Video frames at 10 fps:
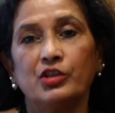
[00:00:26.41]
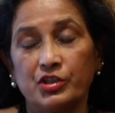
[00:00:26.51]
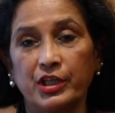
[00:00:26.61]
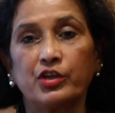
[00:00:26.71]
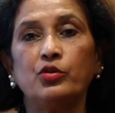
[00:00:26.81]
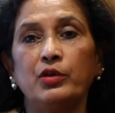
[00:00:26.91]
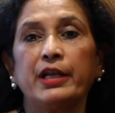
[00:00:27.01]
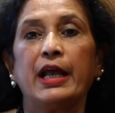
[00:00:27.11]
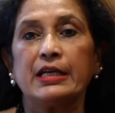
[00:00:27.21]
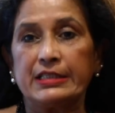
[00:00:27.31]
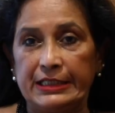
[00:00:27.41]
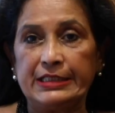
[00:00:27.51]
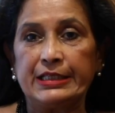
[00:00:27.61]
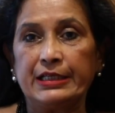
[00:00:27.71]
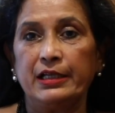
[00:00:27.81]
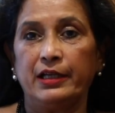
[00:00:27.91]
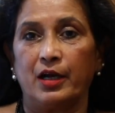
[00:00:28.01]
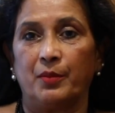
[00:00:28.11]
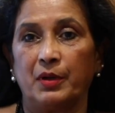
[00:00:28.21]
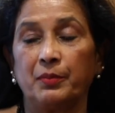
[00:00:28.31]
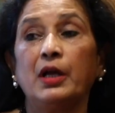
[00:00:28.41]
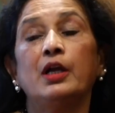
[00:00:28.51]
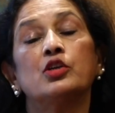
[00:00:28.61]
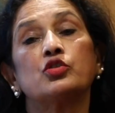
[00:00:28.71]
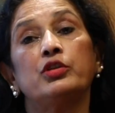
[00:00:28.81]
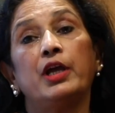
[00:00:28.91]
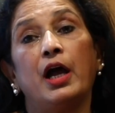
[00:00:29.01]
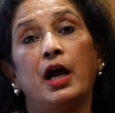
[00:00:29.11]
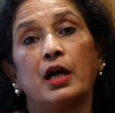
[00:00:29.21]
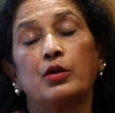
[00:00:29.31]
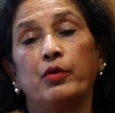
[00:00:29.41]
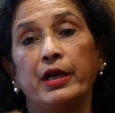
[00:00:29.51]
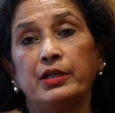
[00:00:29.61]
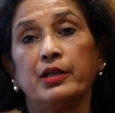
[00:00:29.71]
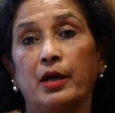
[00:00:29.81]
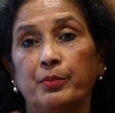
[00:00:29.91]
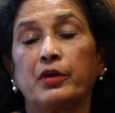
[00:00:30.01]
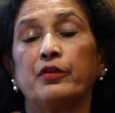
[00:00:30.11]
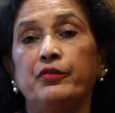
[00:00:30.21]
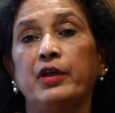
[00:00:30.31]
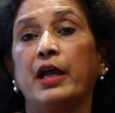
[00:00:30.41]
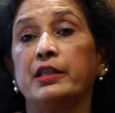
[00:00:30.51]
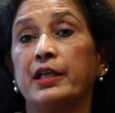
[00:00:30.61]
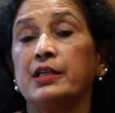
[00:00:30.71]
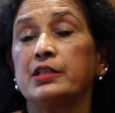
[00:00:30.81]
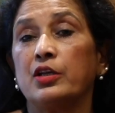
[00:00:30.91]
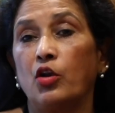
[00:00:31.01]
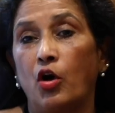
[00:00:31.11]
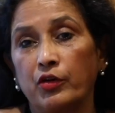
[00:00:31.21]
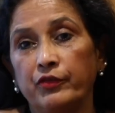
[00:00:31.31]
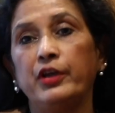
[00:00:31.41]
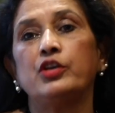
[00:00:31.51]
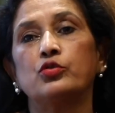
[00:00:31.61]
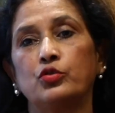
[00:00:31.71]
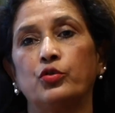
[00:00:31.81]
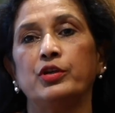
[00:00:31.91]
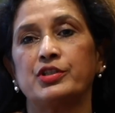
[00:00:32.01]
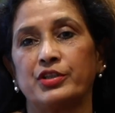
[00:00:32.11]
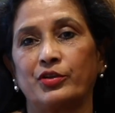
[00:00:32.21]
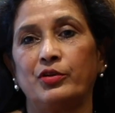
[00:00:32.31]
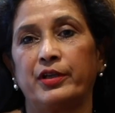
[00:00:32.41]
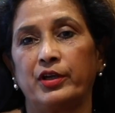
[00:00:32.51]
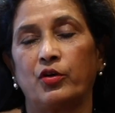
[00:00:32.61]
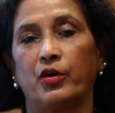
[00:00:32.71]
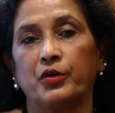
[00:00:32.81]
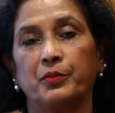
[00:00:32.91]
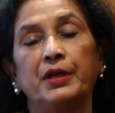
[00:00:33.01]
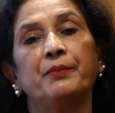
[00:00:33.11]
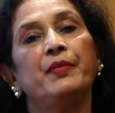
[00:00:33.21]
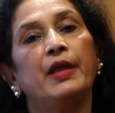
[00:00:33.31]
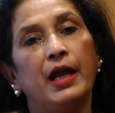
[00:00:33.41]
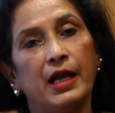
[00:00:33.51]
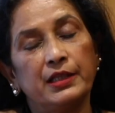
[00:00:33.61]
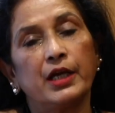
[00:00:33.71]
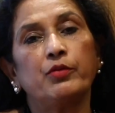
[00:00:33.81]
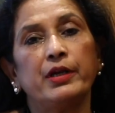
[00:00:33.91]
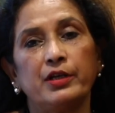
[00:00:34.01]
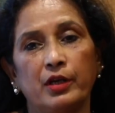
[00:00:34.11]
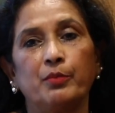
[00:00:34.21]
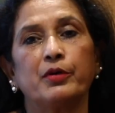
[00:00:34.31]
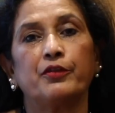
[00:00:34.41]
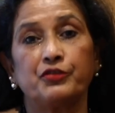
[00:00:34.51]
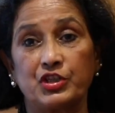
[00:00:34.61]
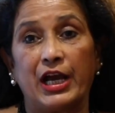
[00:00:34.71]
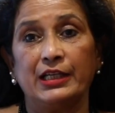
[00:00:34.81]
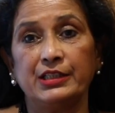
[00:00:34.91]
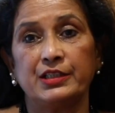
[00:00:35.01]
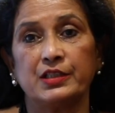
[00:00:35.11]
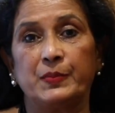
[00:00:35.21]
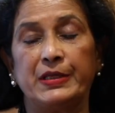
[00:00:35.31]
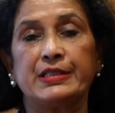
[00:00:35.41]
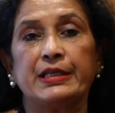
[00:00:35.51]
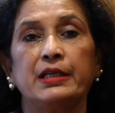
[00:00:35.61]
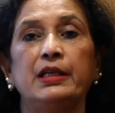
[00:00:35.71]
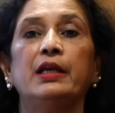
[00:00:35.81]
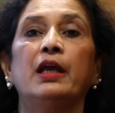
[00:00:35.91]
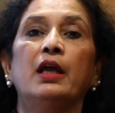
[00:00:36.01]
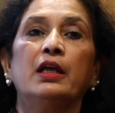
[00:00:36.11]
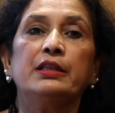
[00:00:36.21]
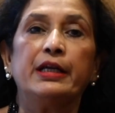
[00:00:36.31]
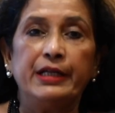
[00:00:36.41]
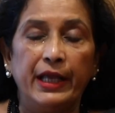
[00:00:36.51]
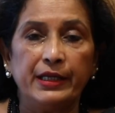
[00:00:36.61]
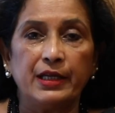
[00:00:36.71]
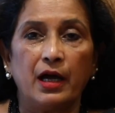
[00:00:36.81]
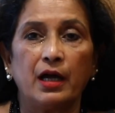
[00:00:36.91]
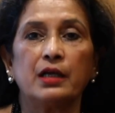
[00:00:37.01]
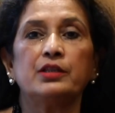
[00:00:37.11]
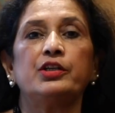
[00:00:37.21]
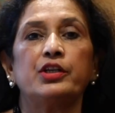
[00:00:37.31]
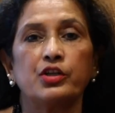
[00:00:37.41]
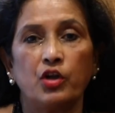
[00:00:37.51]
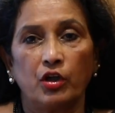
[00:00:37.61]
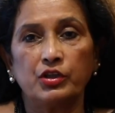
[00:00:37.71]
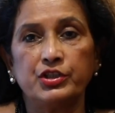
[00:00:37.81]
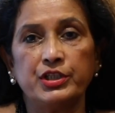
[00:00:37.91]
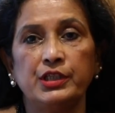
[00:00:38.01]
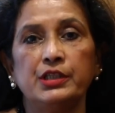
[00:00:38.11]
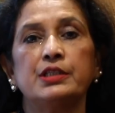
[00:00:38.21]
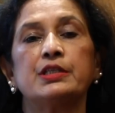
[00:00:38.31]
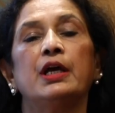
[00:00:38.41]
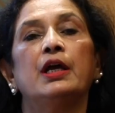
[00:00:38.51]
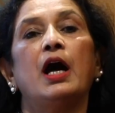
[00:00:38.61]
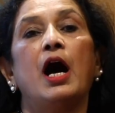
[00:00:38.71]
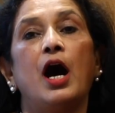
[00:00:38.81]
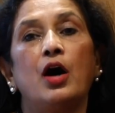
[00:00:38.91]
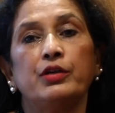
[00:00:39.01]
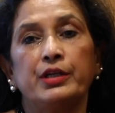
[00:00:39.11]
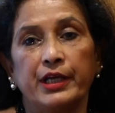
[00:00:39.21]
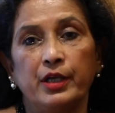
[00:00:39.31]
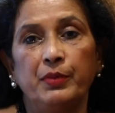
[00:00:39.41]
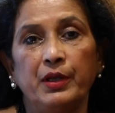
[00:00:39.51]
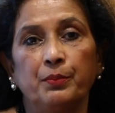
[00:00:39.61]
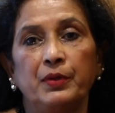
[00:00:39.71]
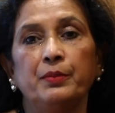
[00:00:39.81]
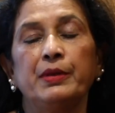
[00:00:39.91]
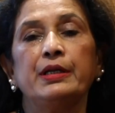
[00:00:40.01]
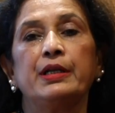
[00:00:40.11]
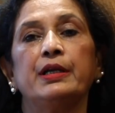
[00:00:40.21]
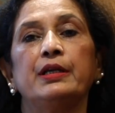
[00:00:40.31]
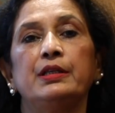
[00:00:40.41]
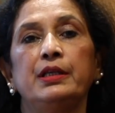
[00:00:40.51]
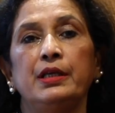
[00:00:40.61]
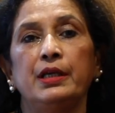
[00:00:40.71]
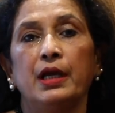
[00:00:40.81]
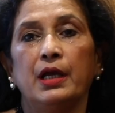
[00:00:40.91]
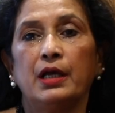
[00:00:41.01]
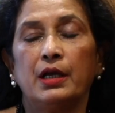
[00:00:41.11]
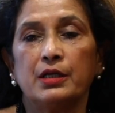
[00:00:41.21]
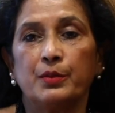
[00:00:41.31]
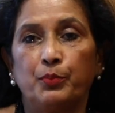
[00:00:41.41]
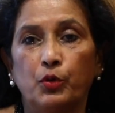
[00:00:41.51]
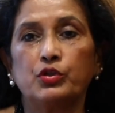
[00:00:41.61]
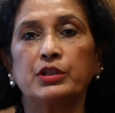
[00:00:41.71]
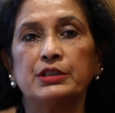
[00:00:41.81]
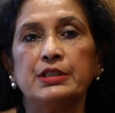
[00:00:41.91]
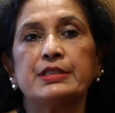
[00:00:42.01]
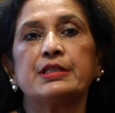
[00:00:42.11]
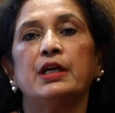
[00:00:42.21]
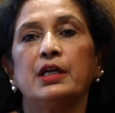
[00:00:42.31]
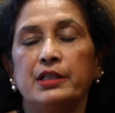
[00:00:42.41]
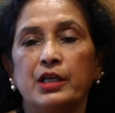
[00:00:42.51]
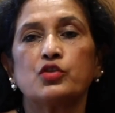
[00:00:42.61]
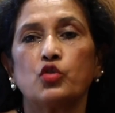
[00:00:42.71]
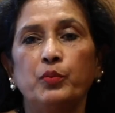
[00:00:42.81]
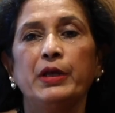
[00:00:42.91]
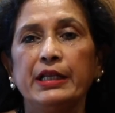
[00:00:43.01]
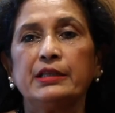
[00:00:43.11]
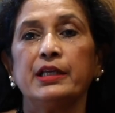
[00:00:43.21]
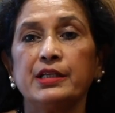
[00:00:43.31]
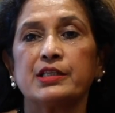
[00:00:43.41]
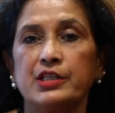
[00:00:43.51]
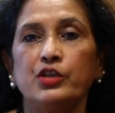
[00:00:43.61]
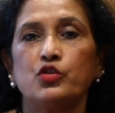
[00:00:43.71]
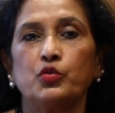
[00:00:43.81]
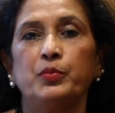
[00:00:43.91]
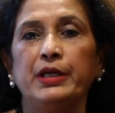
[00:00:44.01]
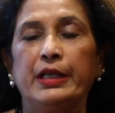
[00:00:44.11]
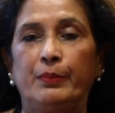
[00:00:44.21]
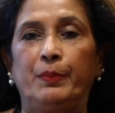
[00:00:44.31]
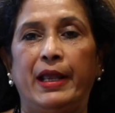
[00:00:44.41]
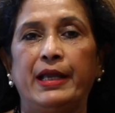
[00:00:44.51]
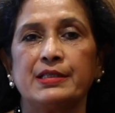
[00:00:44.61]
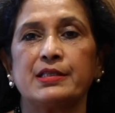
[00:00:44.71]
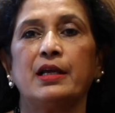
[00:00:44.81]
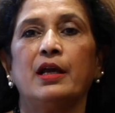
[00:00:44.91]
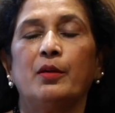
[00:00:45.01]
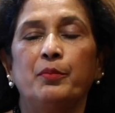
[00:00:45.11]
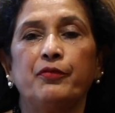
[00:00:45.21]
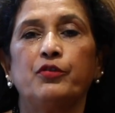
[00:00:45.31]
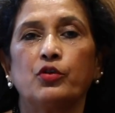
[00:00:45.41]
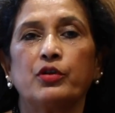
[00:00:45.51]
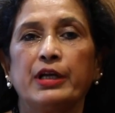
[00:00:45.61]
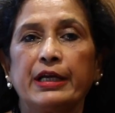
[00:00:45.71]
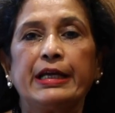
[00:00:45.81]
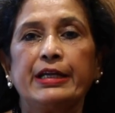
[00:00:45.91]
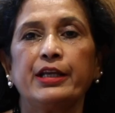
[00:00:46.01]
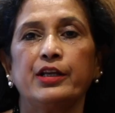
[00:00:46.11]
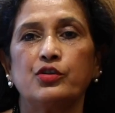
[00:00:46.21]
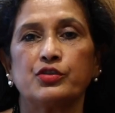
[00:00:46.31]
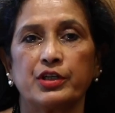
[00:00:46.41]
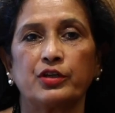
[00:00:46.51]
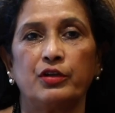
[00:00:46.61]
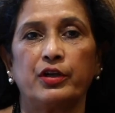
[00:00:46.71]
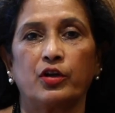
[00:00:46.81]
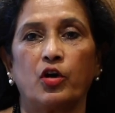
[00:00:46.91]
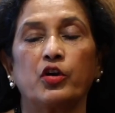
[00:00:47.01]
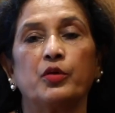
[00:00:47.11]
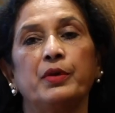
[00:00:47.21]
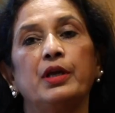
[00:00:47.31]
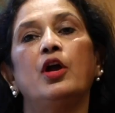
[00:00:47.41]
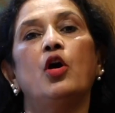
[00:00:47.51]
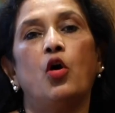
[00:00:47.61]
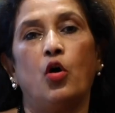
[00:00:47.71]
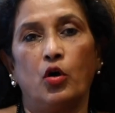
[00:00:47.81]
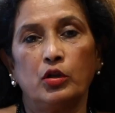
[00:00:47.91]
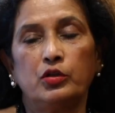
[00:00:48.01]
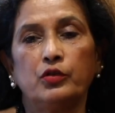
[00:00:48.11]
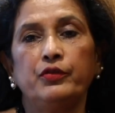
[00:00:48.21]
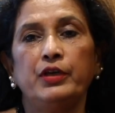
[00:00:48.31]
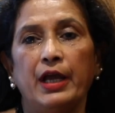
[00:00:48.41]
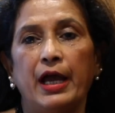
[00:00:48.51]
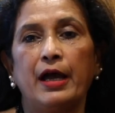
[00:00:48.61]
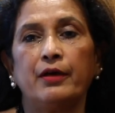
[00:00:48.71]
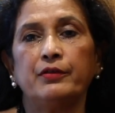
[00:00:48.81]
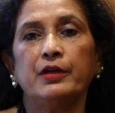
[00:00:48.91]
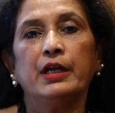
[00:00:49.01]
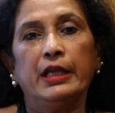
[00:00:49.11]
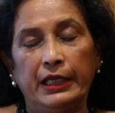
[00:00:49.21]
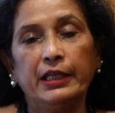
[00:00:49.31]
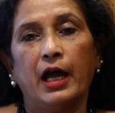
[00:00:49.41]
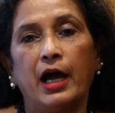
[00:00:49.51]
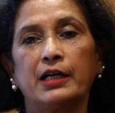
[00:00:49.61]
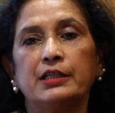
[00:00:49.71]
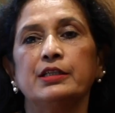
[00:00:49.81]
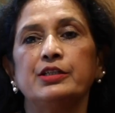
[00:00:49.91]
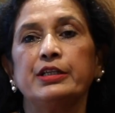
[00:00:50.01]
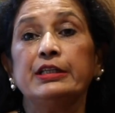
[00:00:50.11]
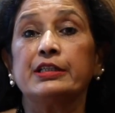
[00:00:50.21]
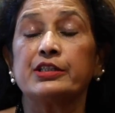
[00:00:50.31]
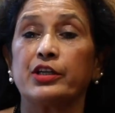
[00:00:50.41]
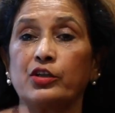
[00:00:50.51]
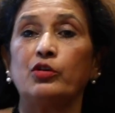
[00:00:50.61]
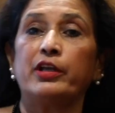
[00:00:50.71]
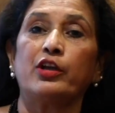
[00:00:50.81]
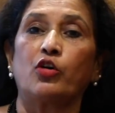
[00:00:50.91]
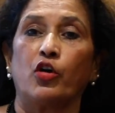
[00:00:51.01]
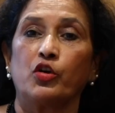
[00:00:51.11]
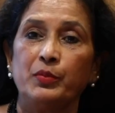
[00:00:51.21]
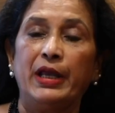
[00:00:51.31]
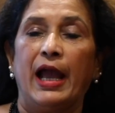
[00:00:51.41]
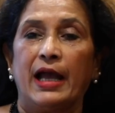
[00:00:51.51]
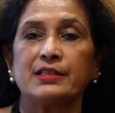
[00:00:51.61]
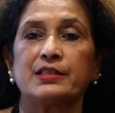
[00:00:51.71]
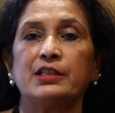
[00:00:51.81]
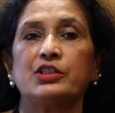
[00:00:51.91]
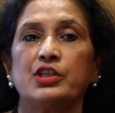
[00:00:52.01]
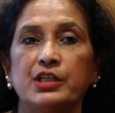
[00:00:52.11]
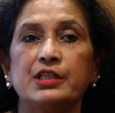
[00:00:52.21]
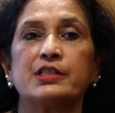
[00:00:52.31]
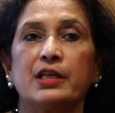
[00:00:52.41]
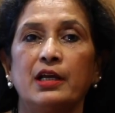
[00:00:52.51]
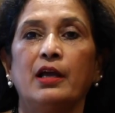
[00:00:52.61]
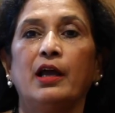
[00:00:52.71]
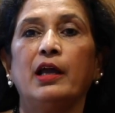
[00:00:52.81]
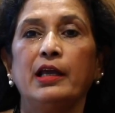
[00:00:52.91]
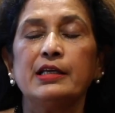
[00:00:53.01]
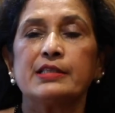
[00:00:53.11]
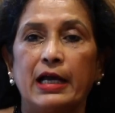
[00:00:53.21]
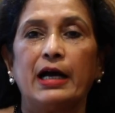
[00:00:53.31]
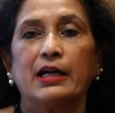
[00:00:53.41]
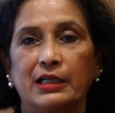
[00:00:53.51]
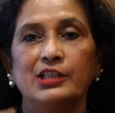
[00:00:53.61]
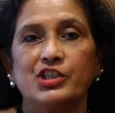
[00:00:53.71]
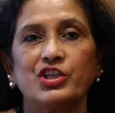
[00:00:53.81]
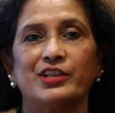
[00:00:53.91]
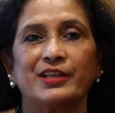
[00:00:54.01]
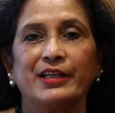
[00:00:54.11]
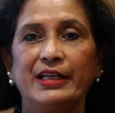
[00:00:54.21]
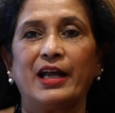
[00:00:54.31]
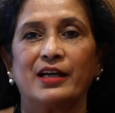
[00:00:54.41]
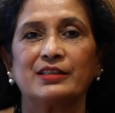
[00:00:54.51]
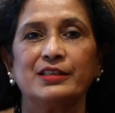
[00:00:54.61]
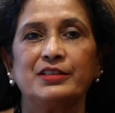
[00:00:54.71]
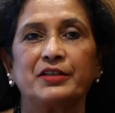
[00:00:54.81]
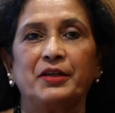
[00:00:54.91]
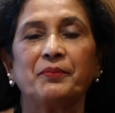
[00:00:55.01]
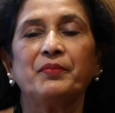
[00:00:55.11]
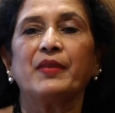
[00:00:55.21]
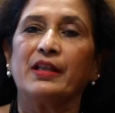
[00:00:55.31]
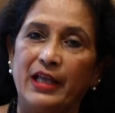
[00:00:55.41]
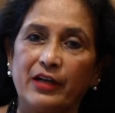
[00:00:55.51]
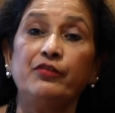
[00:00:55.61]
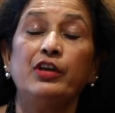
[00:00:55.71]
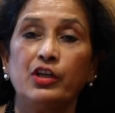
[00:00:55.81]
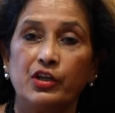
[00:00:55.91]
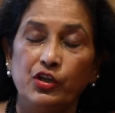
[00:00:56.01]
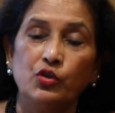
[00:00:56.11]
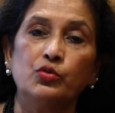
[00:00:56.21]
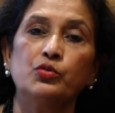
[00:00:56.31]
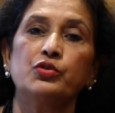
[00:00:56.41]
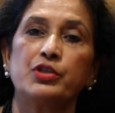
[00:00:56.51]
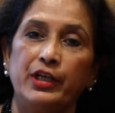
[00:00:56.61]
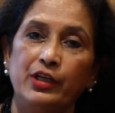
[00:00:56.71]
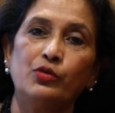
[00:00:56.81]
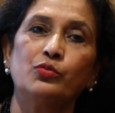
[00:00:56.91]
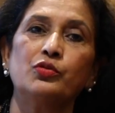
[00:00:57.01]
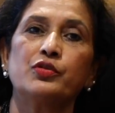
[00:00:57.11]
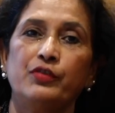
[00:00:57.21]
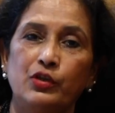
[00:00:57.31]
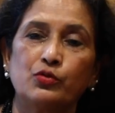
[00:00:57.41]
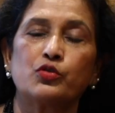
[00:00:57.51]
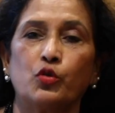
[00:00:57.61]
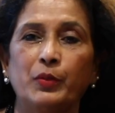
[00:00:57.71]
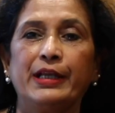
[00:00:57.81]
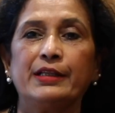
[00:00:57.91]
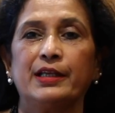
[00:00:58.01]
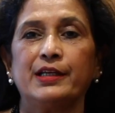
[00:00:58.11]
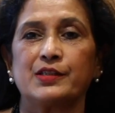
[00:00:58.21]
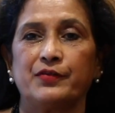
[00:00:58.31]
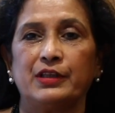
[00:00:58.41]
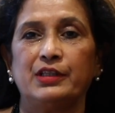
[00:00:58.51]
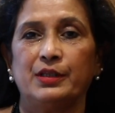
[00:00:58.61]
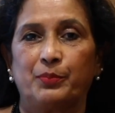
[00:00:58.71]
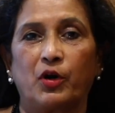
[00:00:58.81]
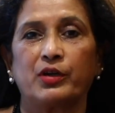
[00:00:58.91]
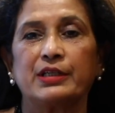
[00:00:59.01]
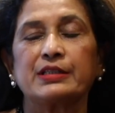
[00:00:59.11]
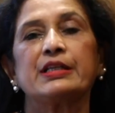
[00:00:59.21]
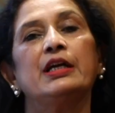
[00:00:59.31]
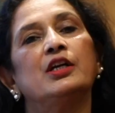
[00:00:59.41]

The circular has recently come up. So there are quite a number of, there is a long way to go in circular economy and there are quite a number of challenges basically the data, the technologies, how it can be implemented, the uh, portals. There are so many things need to be in place before getting into circular economy. Although we have in our country the circular economy as such is, is a culture in our country that we reuse, reuse, we do so many things with the products.